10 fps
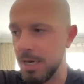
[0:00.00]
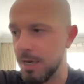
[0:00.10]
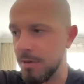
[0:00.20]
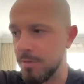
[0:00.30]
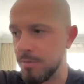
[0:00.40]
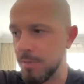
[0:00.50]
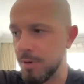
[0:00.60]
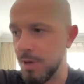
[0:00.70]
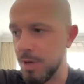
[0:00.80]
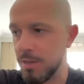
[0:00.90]

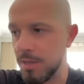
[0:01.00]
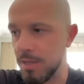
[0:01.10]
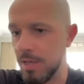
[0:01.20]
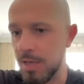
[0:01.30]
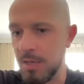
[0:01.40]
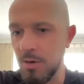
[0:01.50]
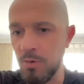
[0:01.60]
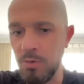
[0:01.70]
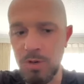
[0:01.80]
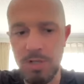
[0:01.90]
I think they're
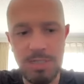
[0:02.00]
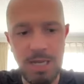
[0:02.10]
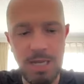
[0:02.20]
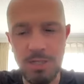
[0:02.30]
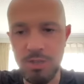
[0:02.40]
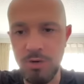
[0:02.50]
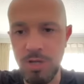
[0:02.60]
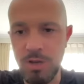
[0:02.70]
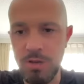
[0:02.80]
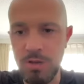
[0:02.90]
all attacking
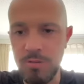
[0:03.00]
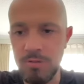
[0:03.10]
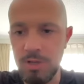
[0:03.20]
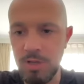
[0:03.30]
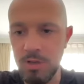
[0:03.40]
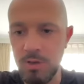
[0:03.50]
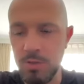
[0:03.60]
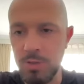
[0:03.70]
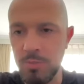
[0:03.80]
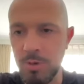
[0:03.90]
trio can
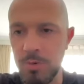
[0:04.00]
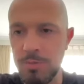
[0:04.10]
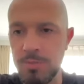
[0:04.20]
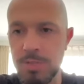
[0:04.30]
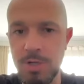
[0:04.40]
cause you problems.